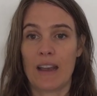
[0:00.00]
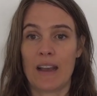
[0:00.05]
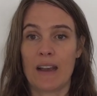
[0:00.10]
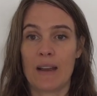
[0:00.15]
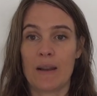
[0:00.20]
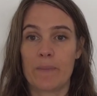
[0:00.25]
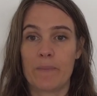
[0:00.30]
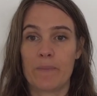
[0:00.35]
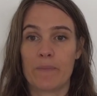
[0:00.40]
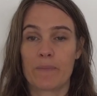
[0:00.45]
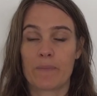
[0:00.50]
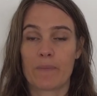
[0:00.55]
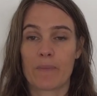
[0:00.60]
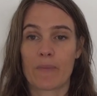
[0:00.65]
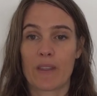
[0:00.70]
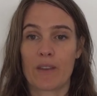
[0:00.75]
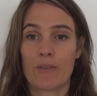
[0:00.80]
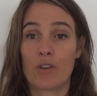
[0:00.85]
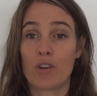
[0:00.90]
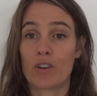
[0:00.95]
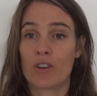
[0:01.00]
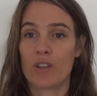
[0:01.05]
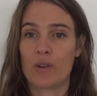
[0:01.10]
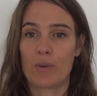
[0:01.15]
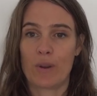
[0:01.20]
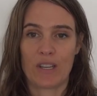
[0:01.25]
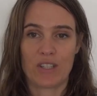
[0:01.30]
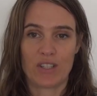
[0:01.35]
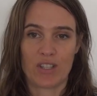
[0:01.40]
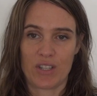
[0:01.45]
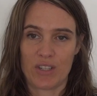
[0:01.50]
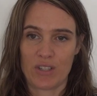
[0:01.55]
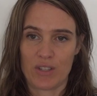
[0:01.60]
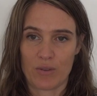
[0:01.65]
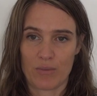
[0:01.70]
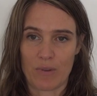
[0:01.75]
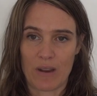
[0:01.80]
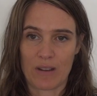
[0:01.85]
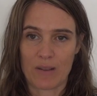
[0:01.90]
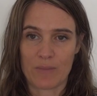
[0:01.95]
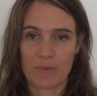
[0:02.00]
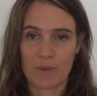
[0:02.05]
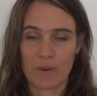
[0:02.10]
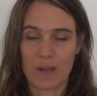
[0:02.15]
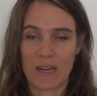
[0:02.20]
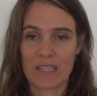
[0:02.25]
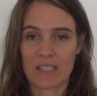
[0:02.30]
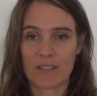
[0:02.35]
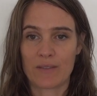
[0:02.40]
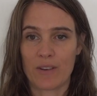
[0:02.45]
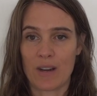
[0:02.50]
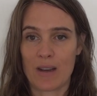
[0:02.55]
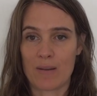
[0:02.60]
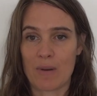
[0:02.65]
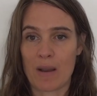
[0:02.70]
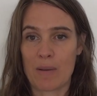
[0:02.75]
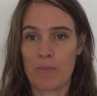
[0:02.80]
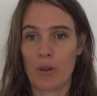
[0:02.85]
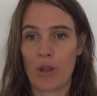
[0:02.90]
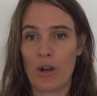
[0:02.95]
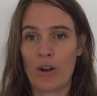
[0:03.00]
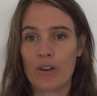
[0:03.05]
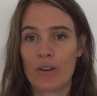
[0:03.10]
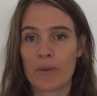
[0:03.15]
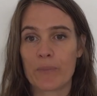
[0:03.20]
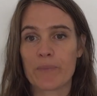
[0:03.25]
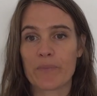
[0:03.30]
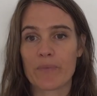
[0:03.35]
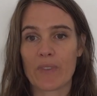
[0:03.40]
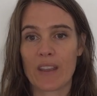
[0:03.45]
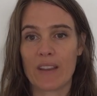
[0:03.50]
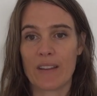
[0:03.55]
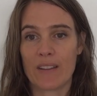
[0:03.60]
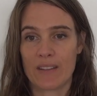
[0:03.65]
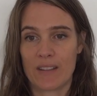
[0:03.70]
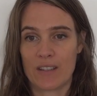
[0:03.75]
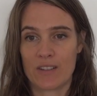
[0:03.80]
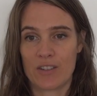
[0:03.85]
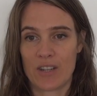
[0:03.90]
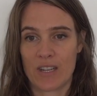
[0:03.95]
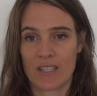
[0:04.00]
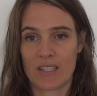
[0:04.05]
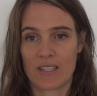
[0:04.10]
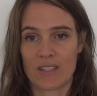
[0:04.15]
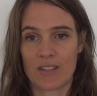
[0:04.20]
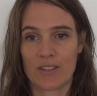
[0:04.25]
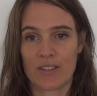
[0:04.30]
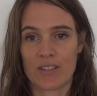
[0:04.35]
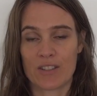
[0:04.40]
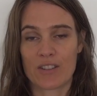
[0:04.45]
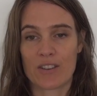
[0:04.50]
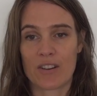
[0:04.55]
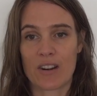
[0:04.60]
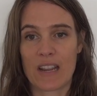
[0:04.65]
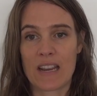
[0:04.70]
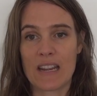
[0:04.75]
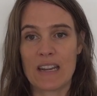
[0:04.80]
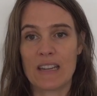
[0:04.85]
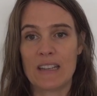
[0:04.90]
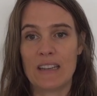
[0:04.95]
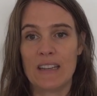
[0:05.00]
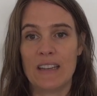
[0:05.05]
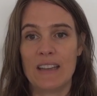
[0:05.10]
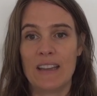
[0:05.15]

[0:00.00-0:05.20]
If you've got any questions, you're welcome to ask via my blog, and the address is on the screen.